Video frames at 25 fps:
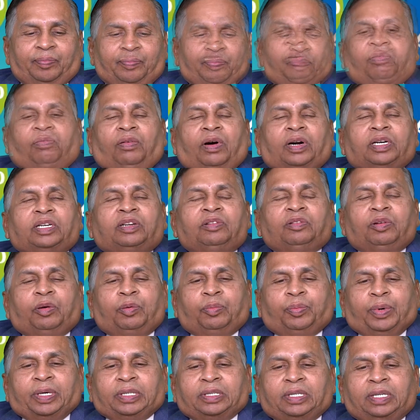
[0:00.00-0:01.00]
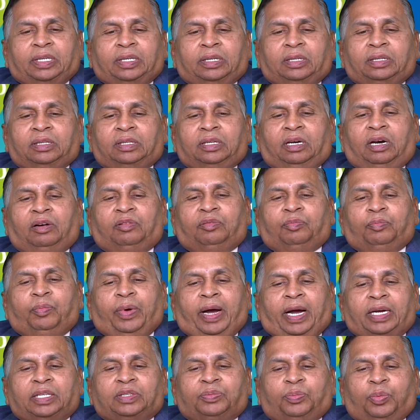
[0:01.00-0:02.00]
45% of
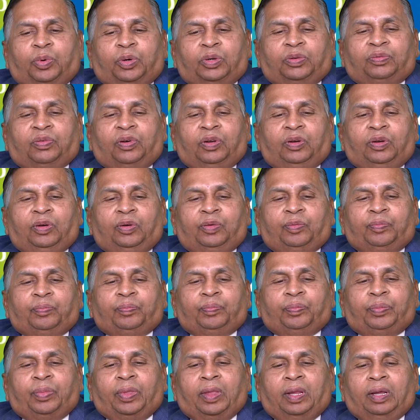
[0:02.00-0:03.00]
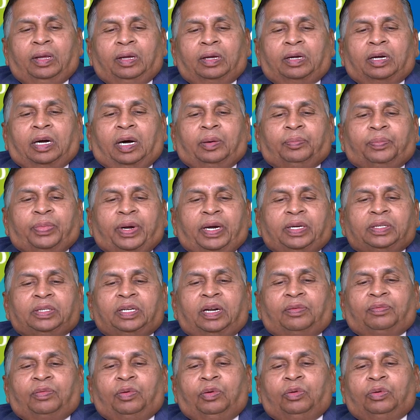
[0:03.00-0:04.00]
banks portfolio comprised
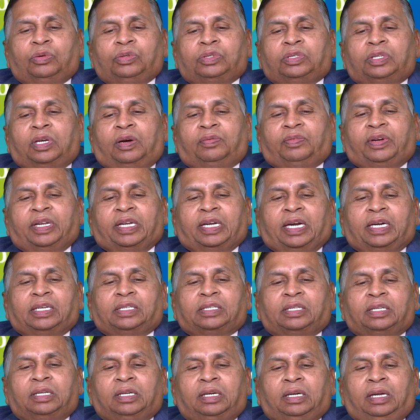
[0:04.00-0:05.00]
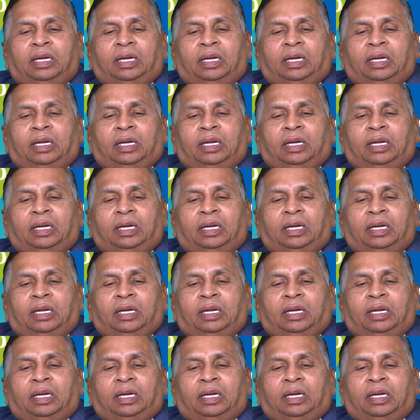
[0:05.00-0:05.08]
of loans of tickets